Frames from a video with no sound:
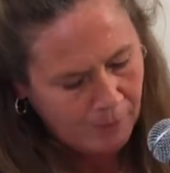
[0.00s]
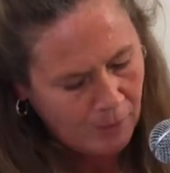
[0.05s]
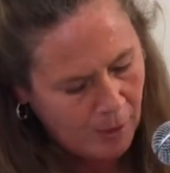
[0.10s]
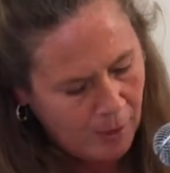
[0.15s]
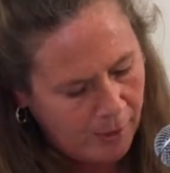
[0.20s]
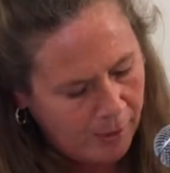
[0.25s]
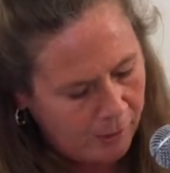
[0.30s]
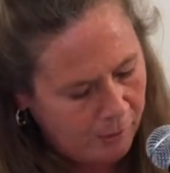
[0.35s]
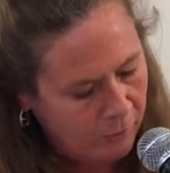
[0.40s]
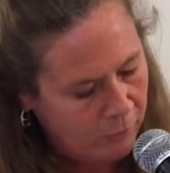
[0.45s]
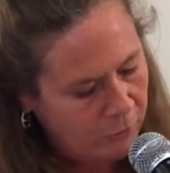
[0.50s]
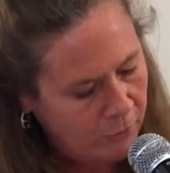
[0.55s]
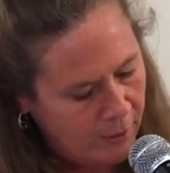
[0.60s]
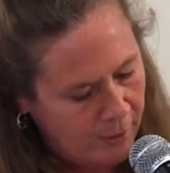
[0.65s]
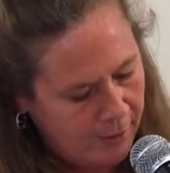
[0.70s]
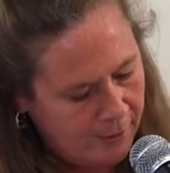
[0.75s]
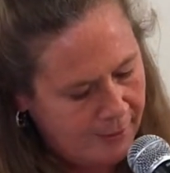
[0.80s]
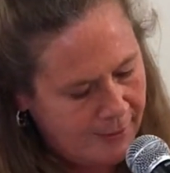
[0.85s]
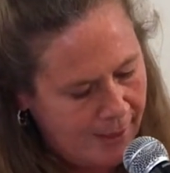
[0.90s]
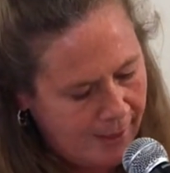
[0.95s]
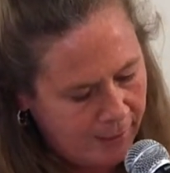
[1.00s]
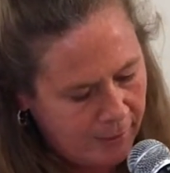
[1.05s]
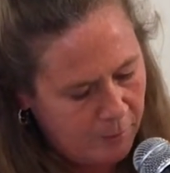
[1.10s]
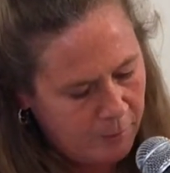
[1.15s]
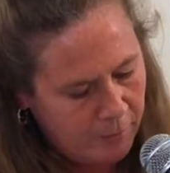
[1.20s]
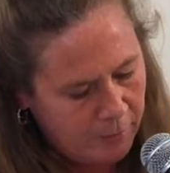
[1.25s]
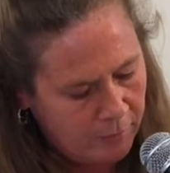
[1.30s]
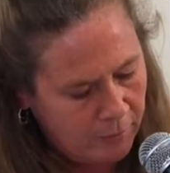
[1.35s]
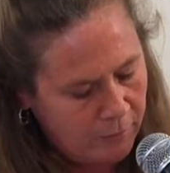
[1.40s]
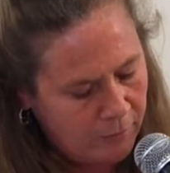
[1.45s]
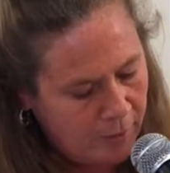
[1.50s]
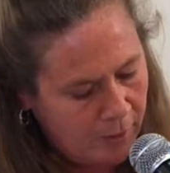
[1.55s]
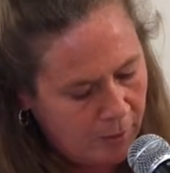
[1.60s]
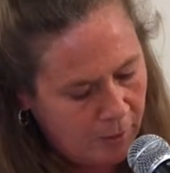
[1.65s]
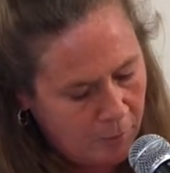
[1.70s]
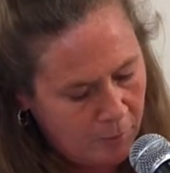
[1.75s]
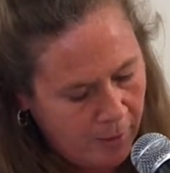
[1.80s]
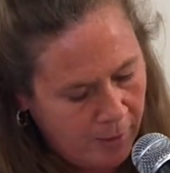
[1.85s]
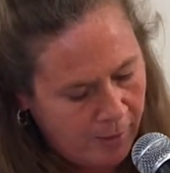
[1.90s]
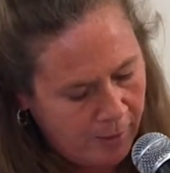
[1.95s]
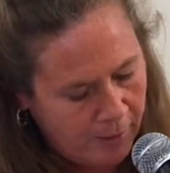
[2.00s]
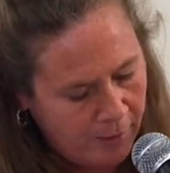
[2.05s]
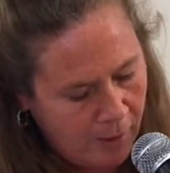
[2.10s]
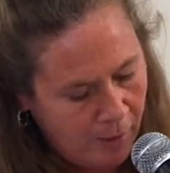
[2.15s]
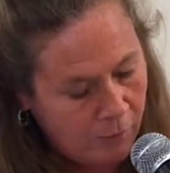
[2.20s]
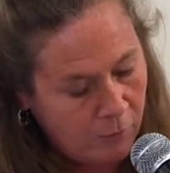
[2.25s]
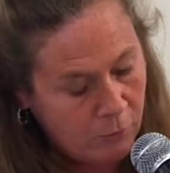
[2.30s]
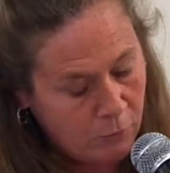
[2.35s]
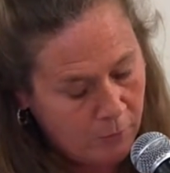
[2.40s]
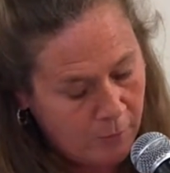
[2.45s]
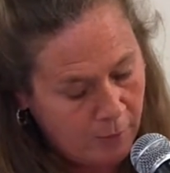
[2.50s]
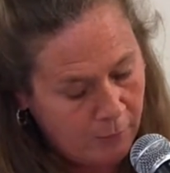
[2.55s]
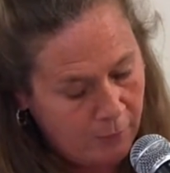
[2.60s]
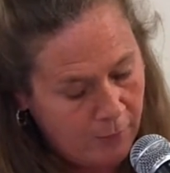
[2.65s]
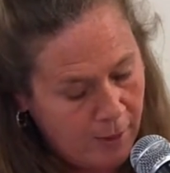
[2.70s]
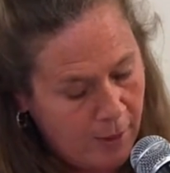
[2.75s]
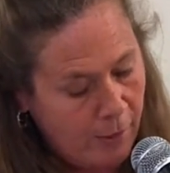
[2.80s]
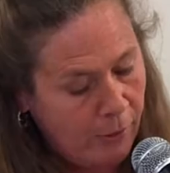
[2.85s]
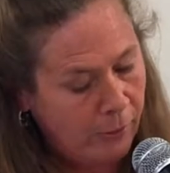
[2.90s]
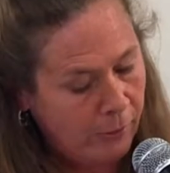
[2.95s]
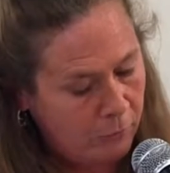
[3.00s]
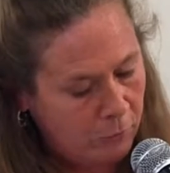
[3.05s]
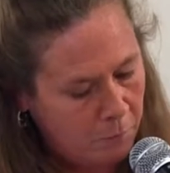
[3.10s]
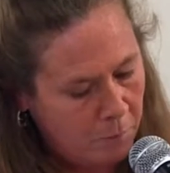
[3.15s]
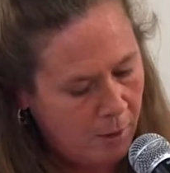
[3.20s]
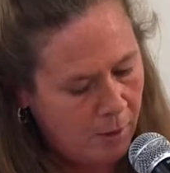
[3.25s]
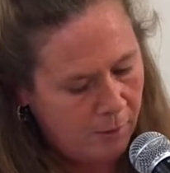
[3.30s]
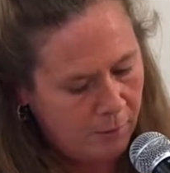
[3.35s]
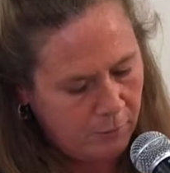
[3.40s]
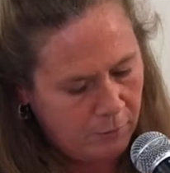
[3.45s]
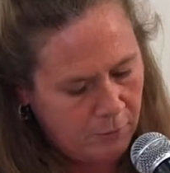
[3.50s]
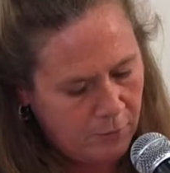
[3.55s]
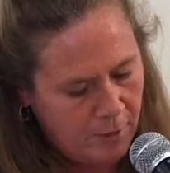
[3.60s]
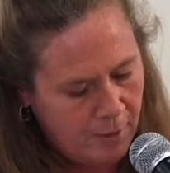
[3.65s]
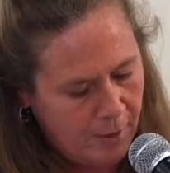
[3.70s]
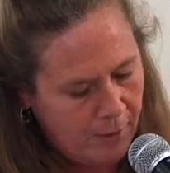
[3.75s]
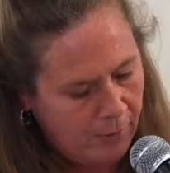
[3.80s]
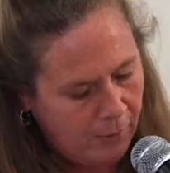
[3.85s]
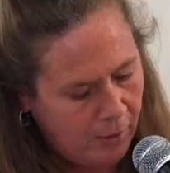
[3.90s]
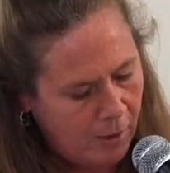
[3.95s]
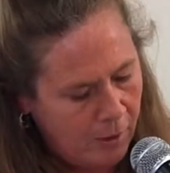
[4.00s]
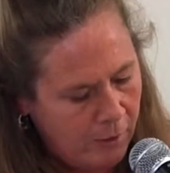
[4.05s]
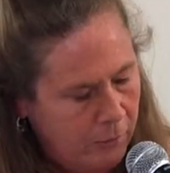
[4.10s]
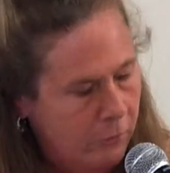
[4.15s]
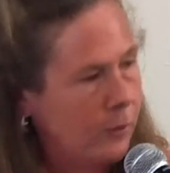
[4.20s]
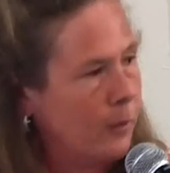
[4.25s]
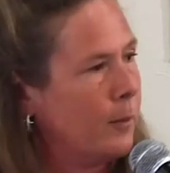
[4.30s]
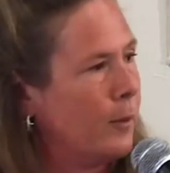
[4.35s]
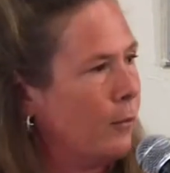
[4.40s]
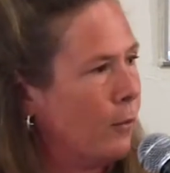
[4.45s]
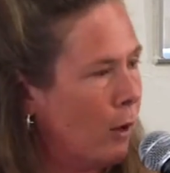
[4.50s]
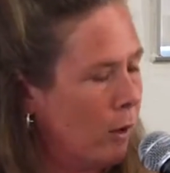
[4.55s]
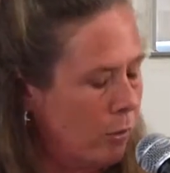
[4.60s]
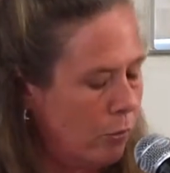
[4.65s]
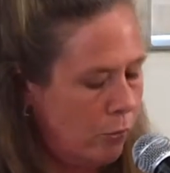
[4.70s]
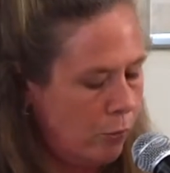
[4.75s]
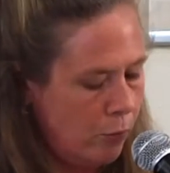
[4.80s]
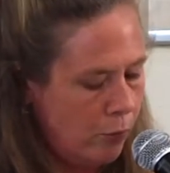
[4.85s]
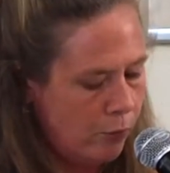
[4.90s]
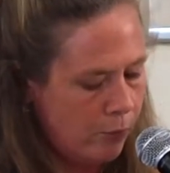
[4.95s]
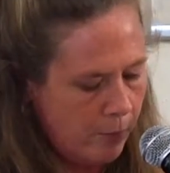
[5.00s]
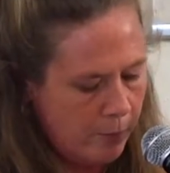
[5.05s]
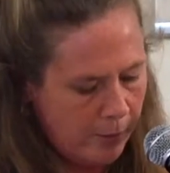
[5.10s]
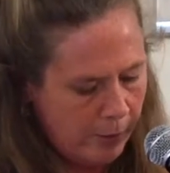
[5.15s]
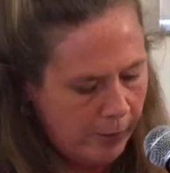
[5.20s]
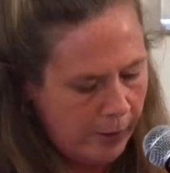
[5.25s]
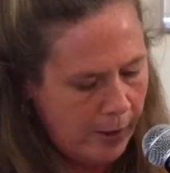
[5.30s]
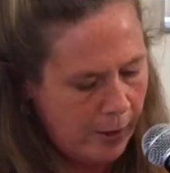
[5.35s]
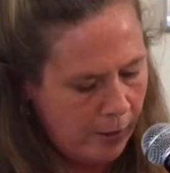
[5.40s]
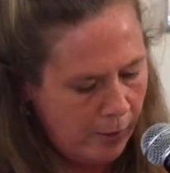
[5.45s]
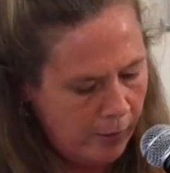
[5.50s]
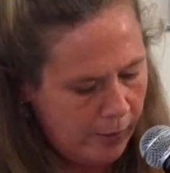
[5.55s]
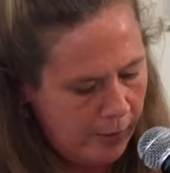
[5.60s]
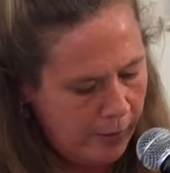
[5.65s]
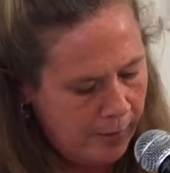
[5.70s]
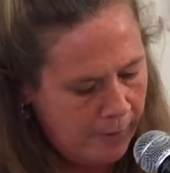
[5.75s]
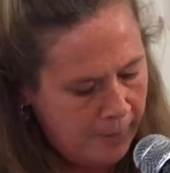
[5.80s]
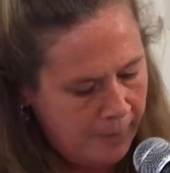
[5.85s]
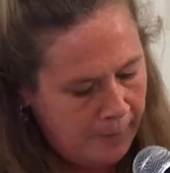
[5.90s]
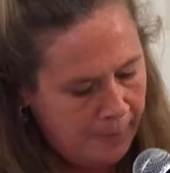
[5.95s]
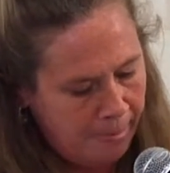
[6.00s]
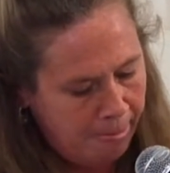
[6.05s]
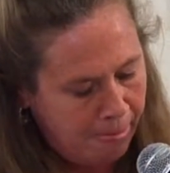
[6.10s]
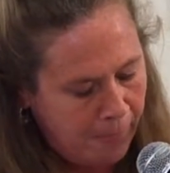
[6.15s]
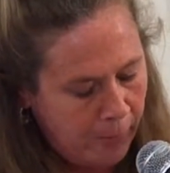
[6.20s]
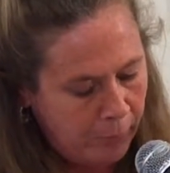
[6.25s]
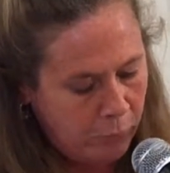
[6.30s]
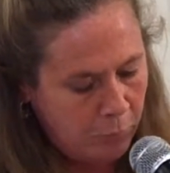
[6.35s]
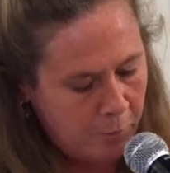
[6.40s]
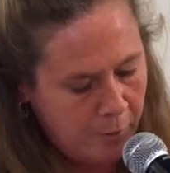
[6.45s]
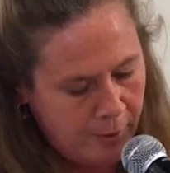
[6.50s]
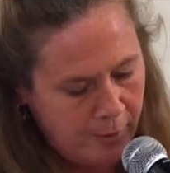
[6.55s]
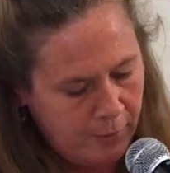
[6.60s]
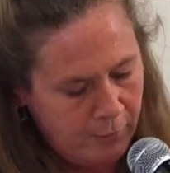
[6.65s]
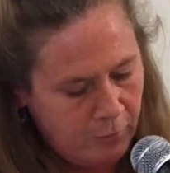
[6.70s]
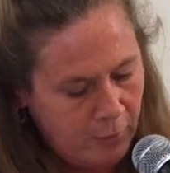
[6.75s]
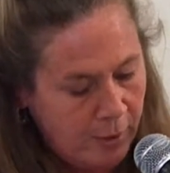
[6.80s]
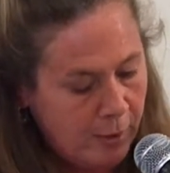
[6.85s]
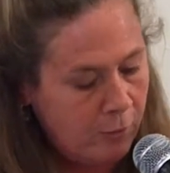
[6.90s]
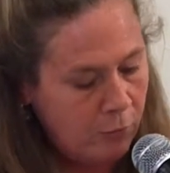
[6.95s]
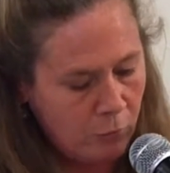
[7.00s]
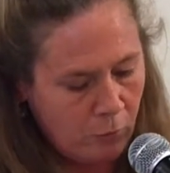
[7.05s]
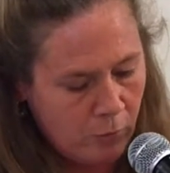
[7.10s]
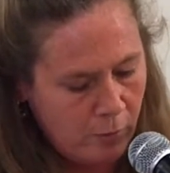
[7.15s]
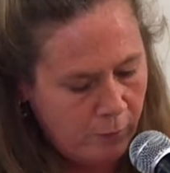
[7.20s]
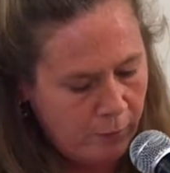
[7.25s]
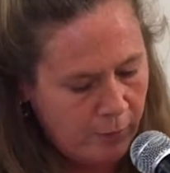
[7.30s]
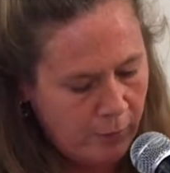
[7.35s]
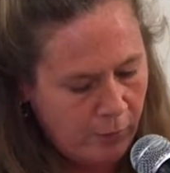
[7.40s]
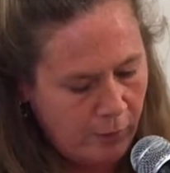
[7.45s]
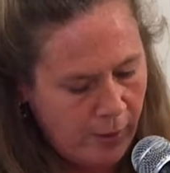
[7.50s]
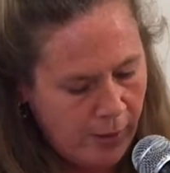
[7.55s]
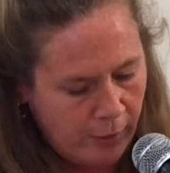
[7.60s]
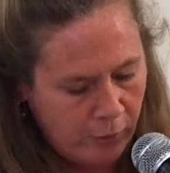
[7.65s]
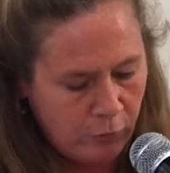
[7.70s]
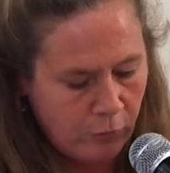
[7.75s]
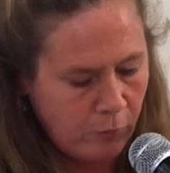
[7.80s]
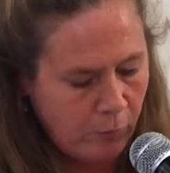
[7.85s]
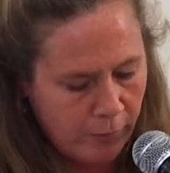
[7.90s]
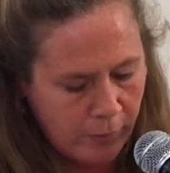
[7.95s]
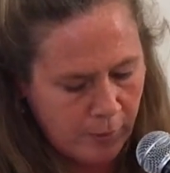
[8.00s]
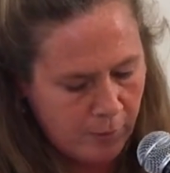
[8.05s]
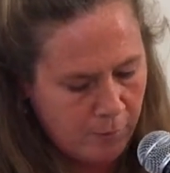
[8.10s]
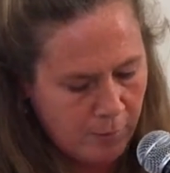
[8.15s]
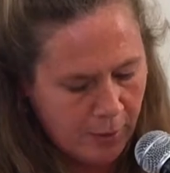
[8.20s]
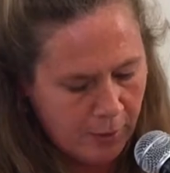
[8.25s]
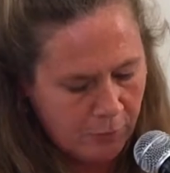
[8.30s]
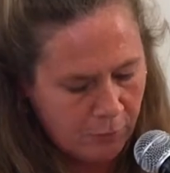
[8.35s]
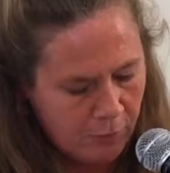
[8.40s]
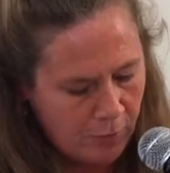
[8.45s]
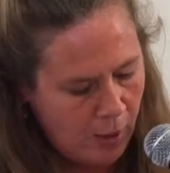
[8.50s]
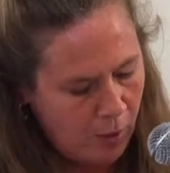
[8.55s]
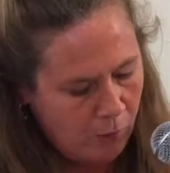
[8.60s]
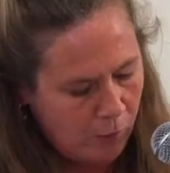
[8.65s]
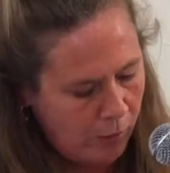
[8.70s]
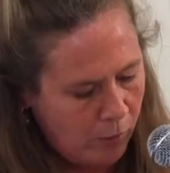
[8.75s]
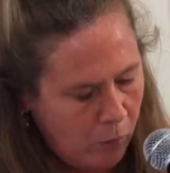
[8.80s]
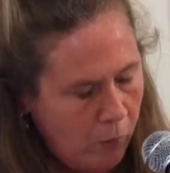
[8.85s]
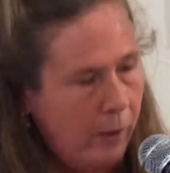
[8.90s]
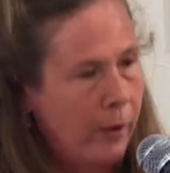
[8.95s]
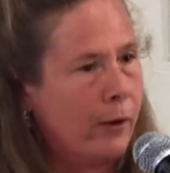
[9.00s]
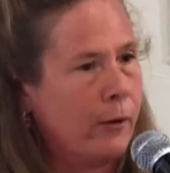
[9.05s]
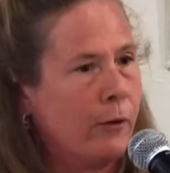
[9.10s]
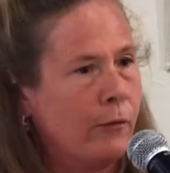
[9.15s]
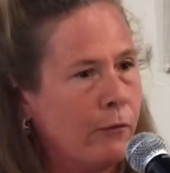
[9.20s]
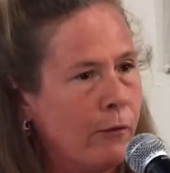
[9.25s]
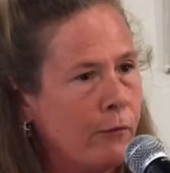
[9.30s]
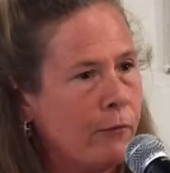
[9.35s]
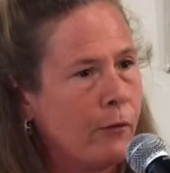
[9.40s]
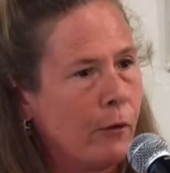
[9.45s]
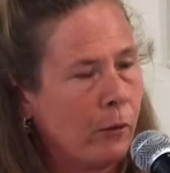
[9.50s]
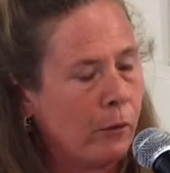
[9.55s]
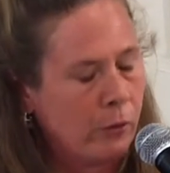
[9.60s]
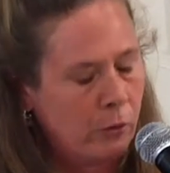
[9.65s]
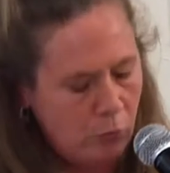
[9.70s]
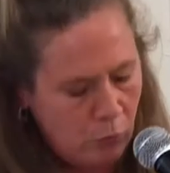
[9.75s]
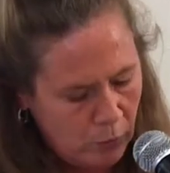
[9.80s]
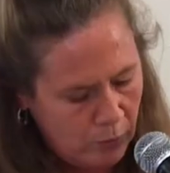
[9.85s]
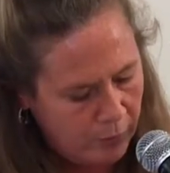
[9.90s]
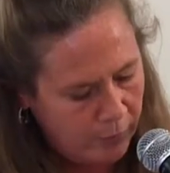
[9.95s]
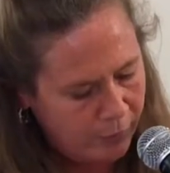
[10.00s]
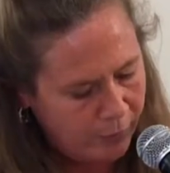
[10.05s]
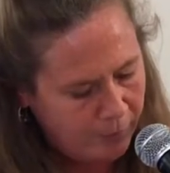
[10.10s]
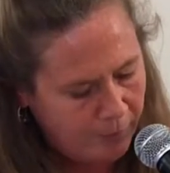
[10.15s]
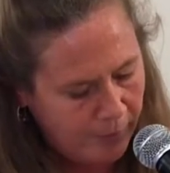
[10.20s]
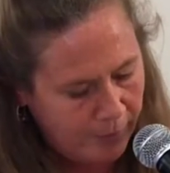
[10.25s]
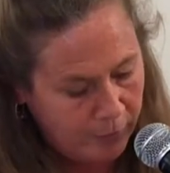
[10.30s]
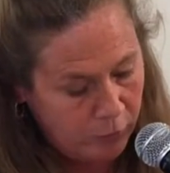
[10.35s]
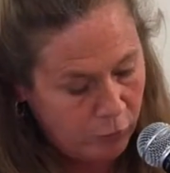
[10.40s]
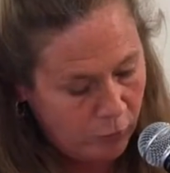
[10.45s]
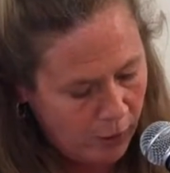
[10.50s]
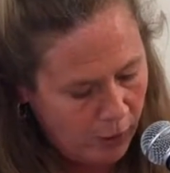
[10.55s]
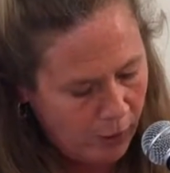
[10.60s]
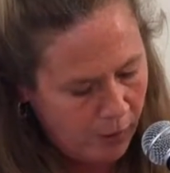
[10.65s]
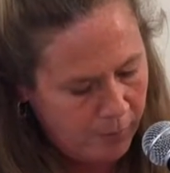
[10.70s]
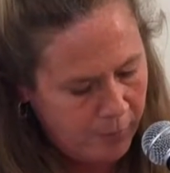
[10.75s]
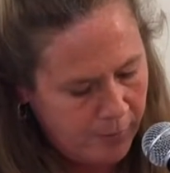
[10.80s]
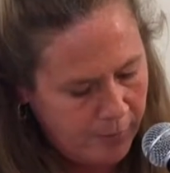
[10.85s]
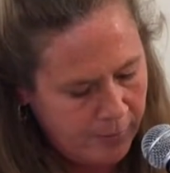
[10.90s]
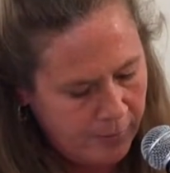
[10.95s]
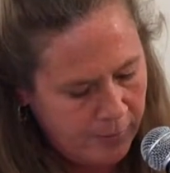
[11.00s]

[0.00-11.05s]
I had to sign a document stating my acknowledgement of the ethics policy and the concept of undue familiarity, explained as any sort of interaction with inmates not required to fulfill the duties of my job.